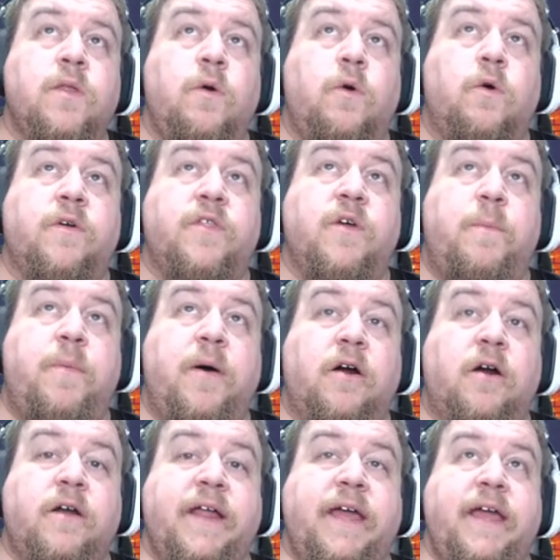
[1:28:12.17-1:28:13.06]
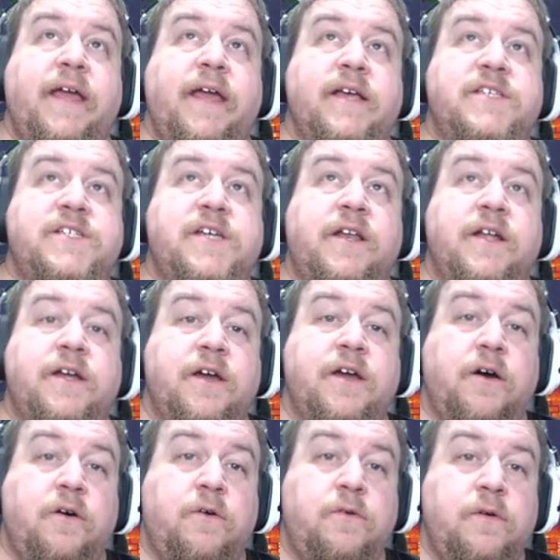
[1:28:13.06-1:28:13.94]
Or the party is going to
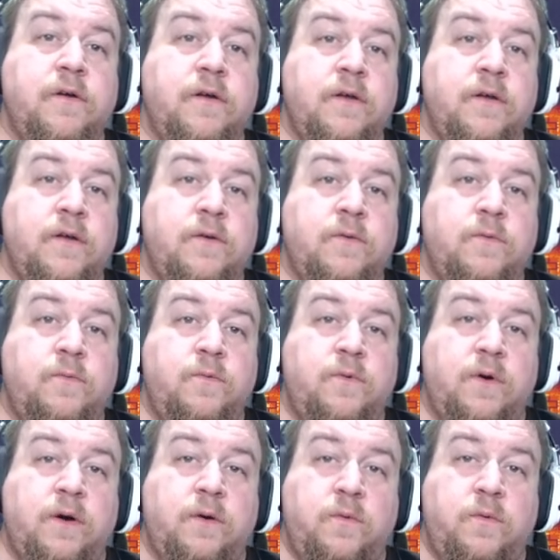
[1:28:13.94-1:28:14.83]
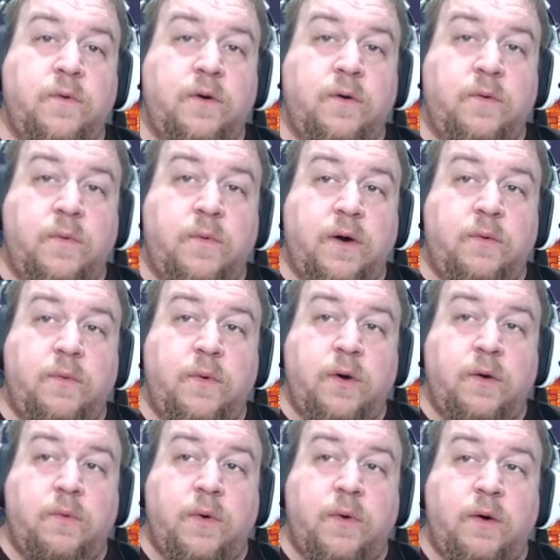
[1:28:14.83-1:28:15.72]
go, whoa, whoa, whoa,
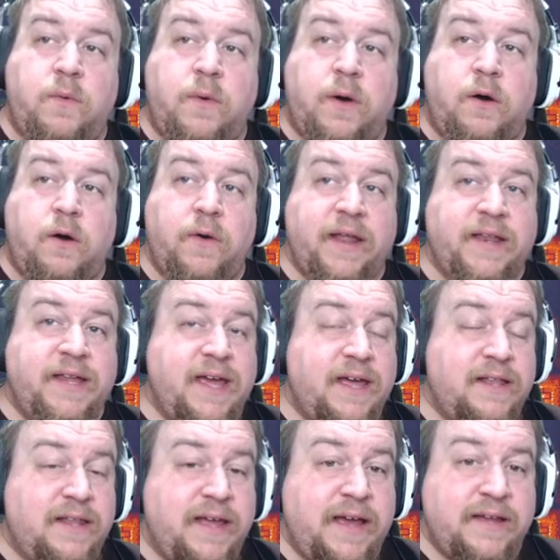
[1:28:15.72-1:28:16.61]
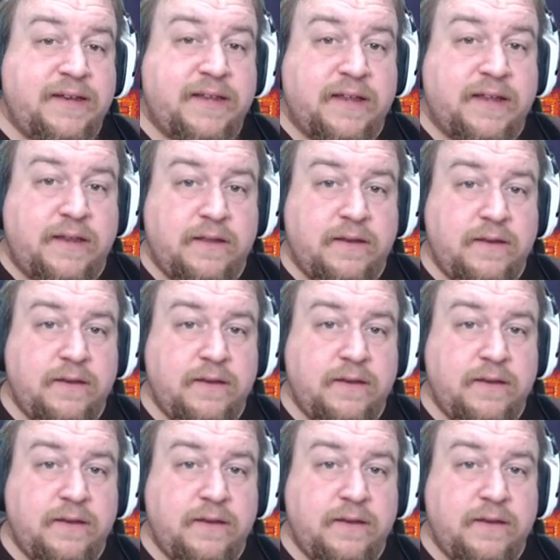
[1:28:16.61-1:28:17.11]
whoa, whoa, whoa, and get landed.